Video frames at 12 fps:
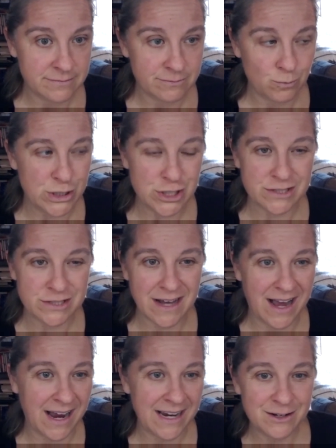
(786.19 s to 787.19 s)
which is
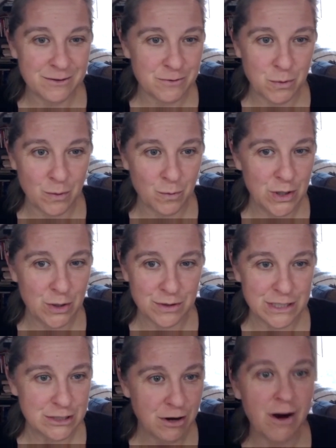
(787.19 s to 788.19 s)
kind of the one we
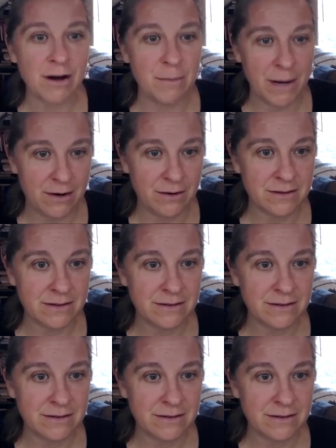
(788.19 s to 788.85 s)
only talk about,